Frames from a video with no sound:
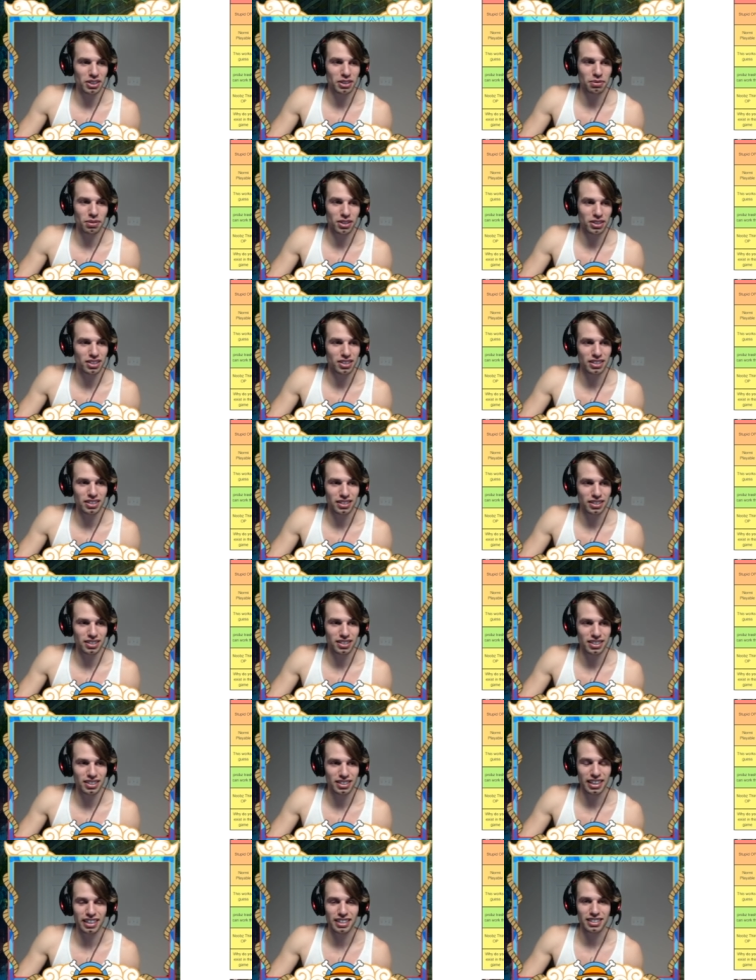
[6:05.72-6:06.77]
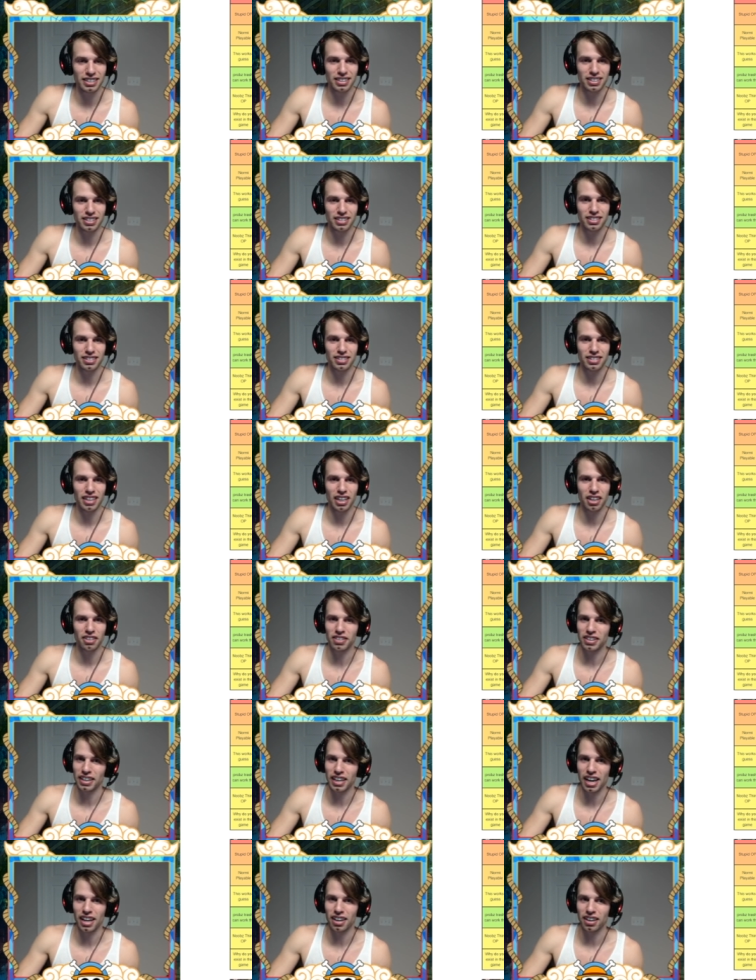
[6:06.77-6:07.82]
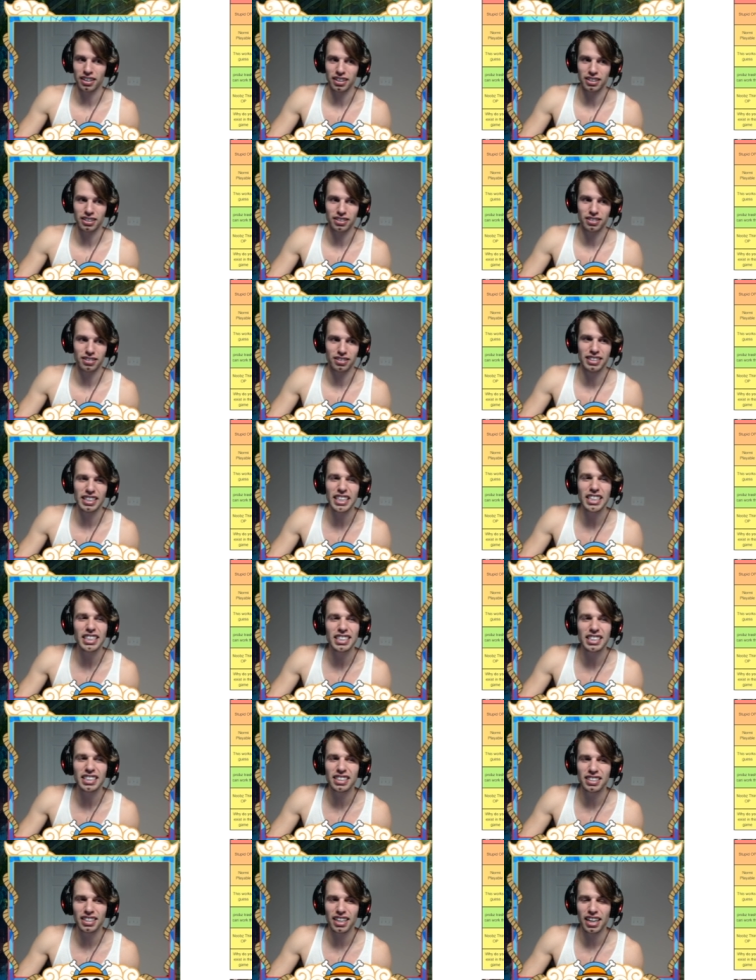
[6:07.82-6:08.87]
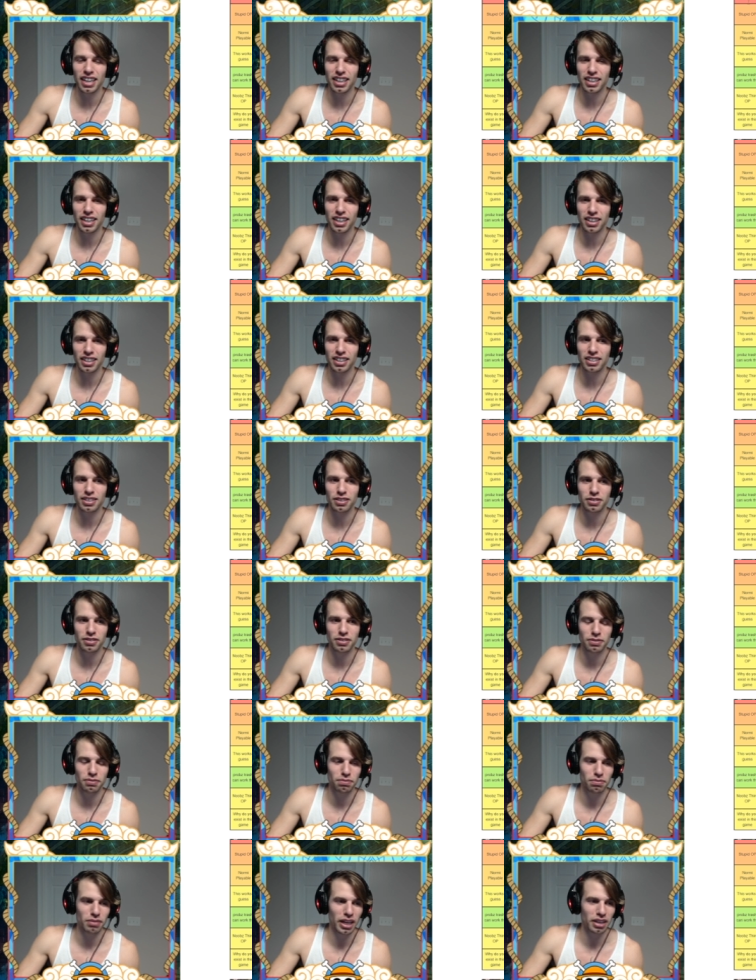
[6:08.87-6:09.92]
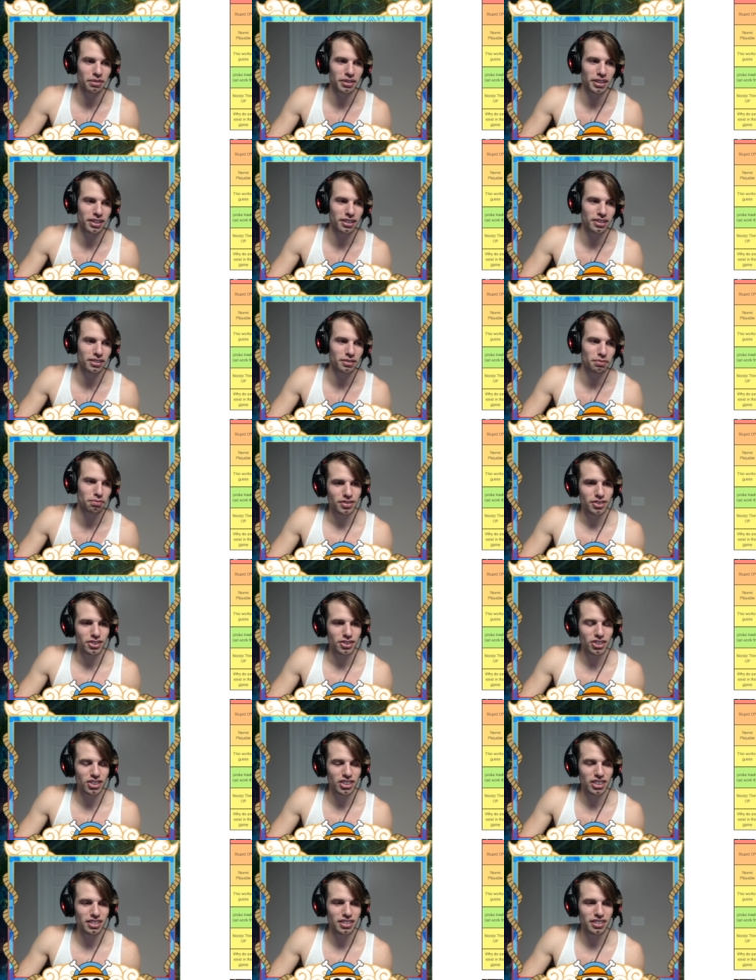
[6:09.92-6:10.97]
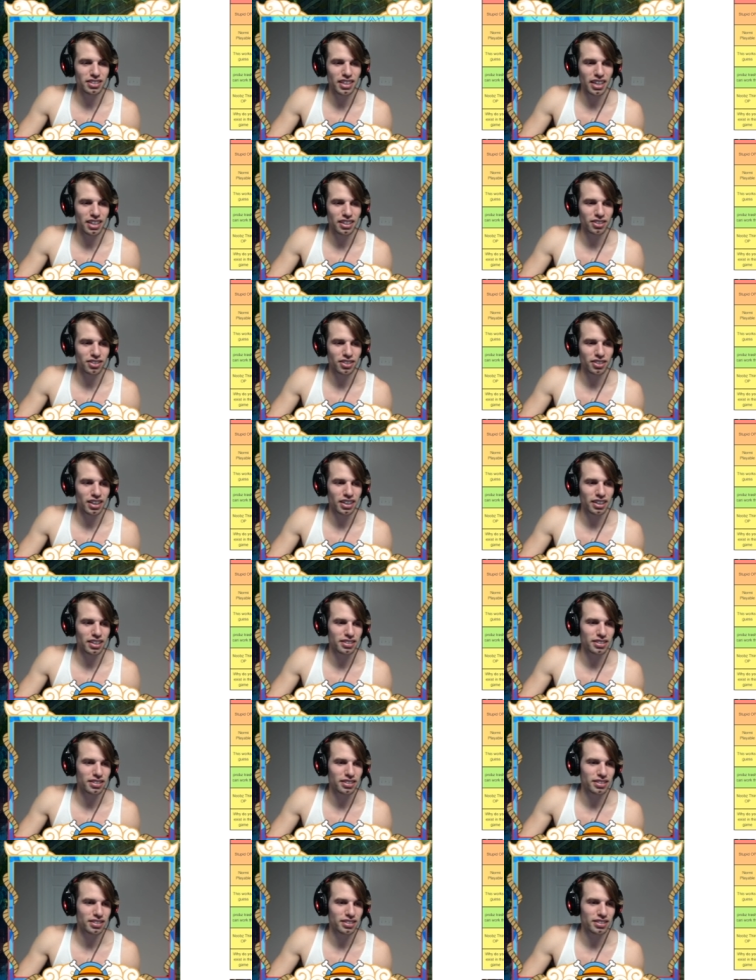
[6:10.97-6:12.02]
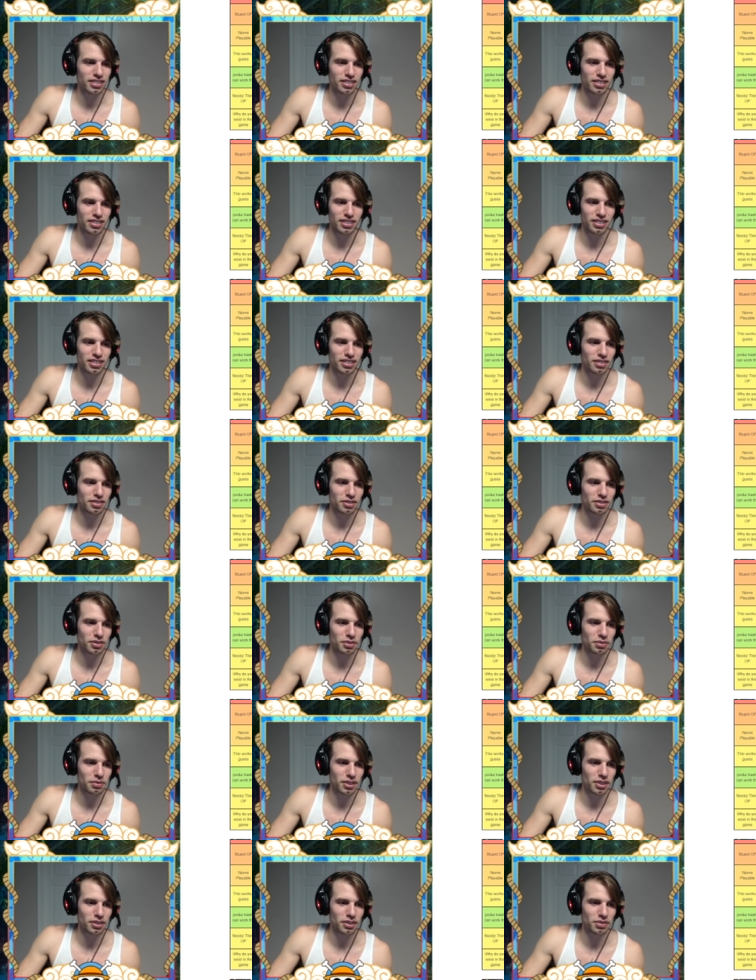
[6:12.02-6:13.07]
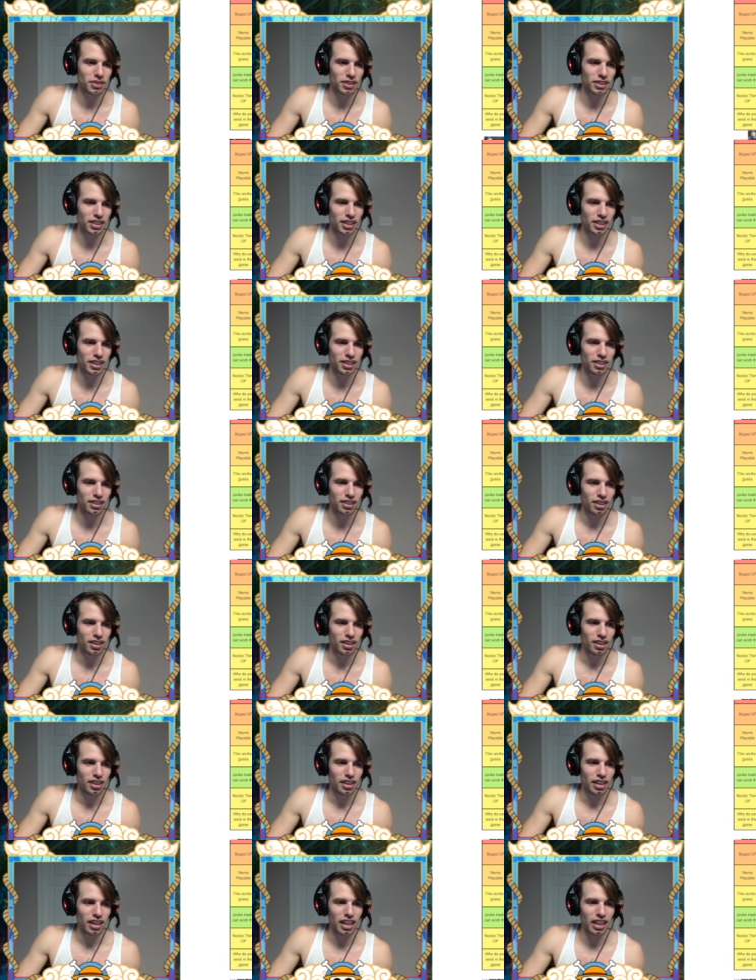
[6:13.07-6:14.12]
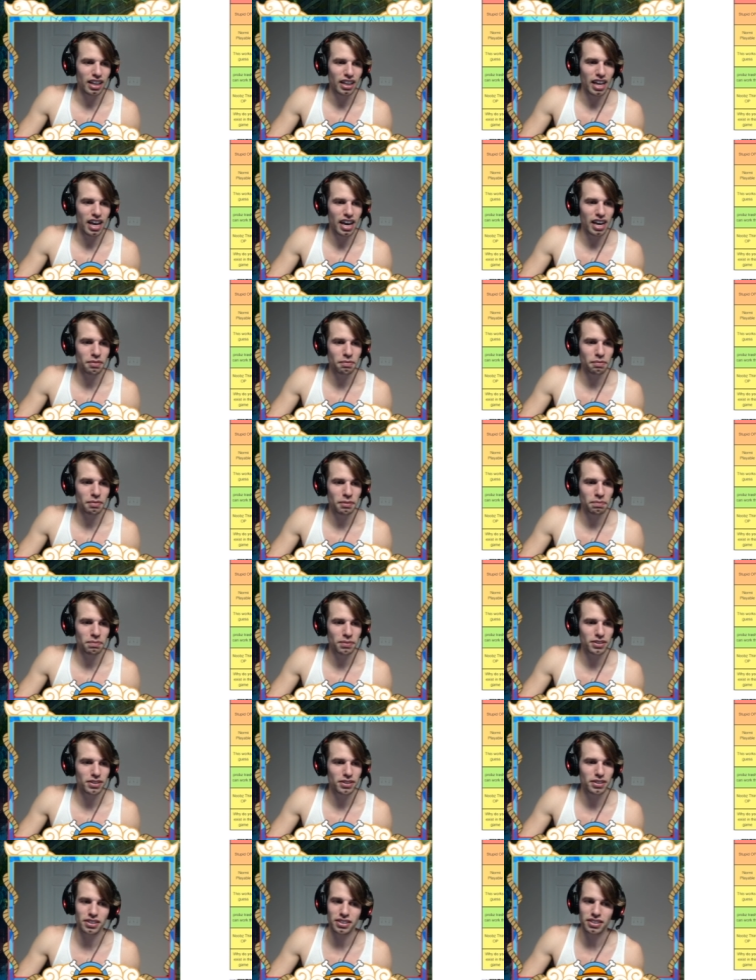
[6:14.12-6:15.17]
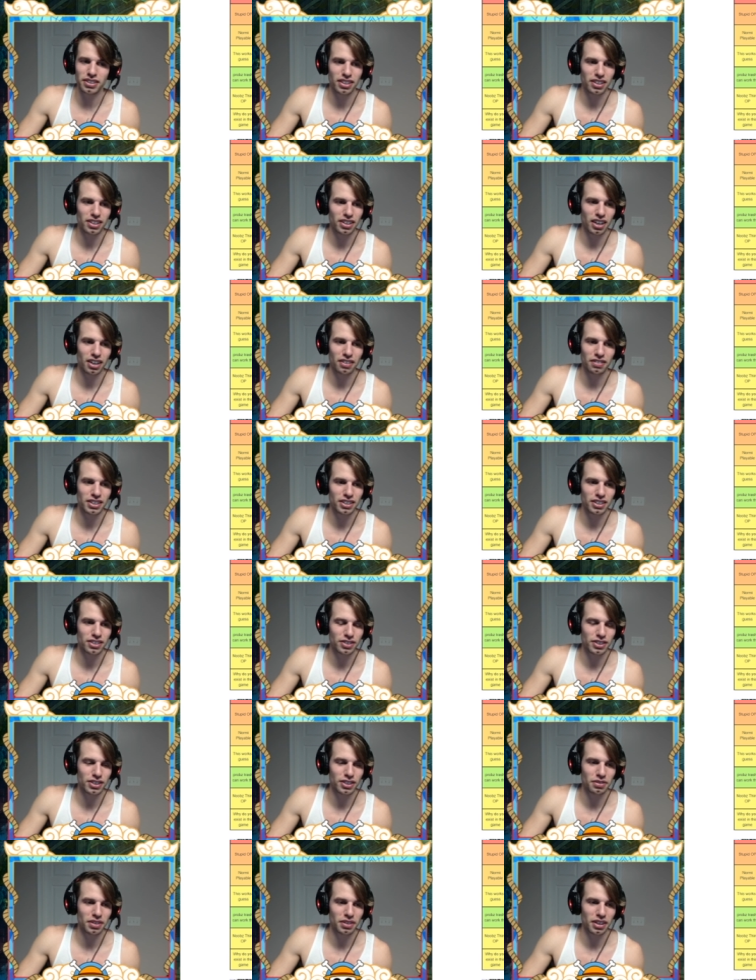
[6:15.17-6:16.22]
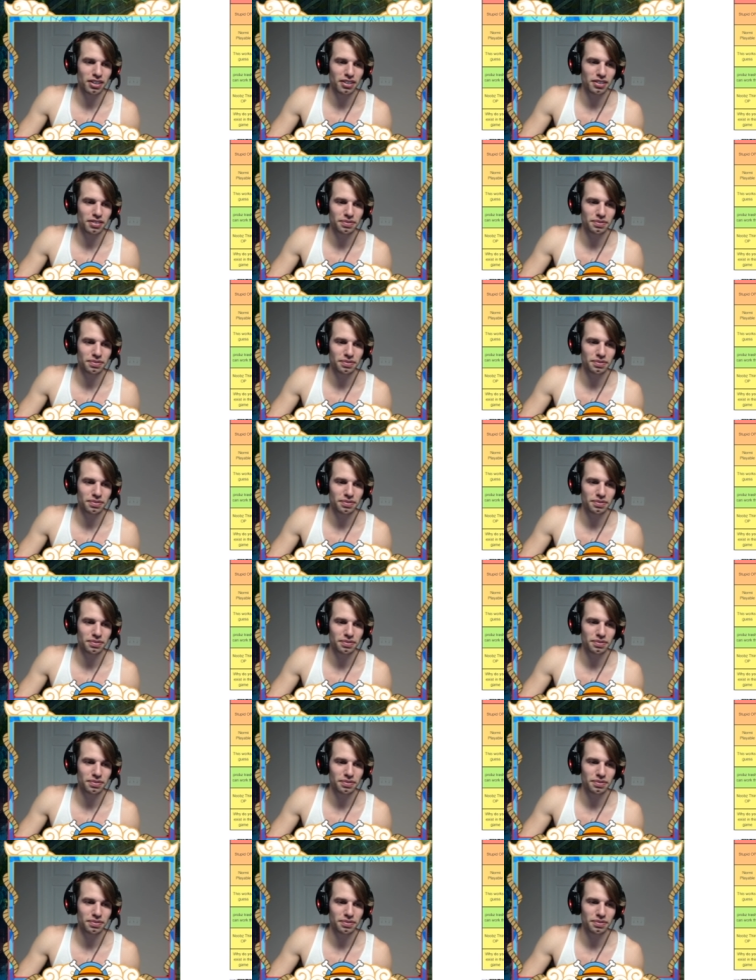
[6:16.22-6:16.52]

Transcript: especially because his Elephant Gatling is decent at hitting Blackbeard. She's not the greatest. Just put him right there. A lot of people are loving this Ryuma.